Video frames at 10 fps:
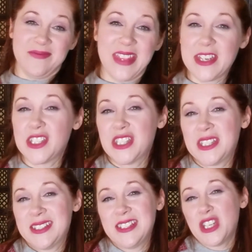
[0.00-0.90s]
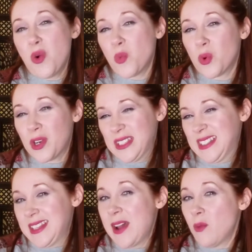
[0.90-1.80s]
that don't work
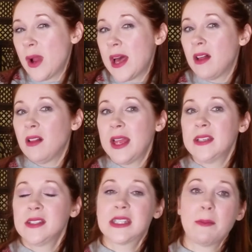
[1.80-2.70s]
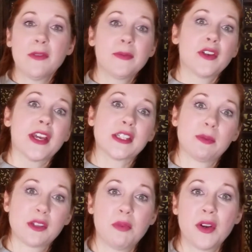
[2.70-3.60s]
that well, and some of them you're not
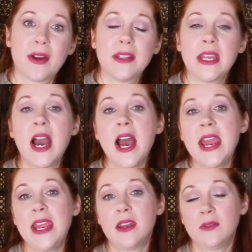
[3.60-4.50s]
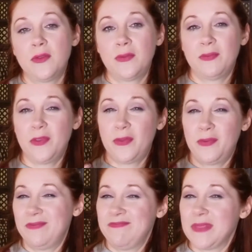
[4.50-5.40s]
supposed to put around the eye, and
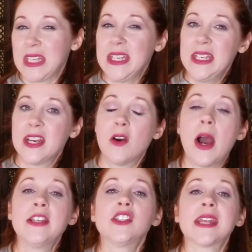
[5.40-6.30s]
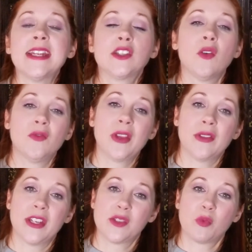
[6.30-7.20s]
you know, I don't
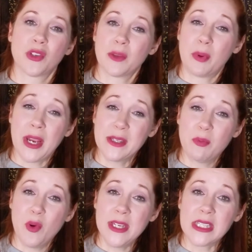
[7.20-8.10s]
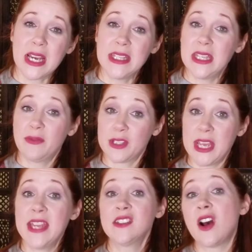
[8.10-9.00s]
feel that it's worth the price point. I think for
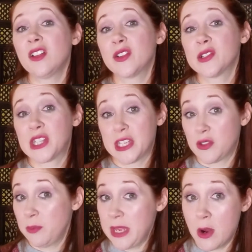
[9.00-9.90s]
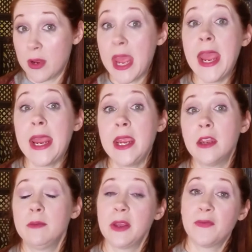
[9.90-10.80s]
$10 this would be okay.
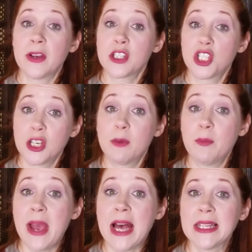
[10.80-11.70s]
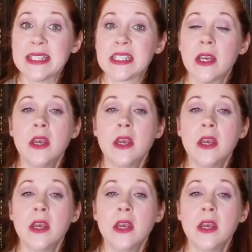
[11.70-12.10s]
It'd be a fun shimmer palette,